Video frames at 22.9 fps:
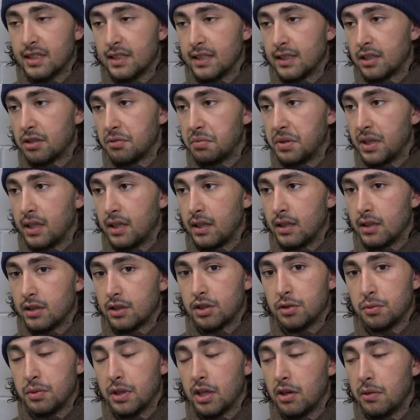needed to
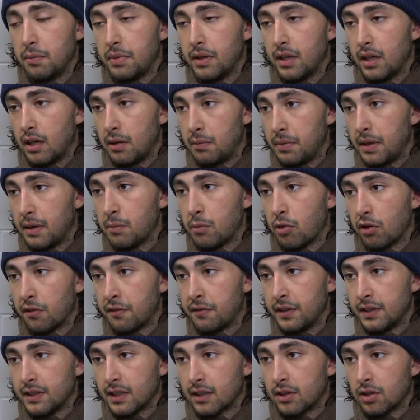be a bit more
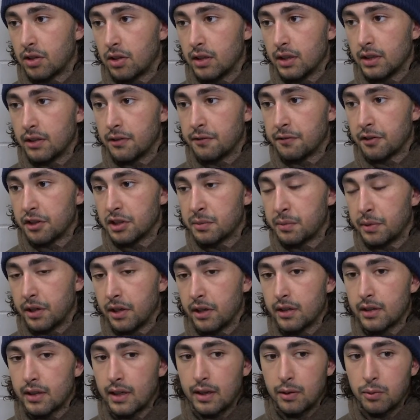physical in the first
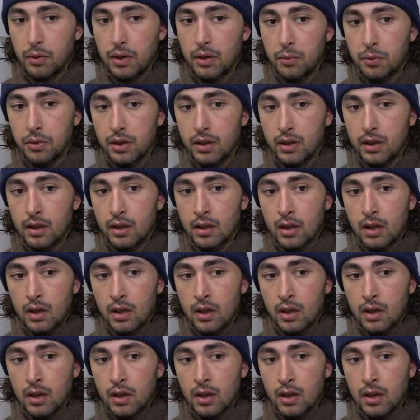period, and when we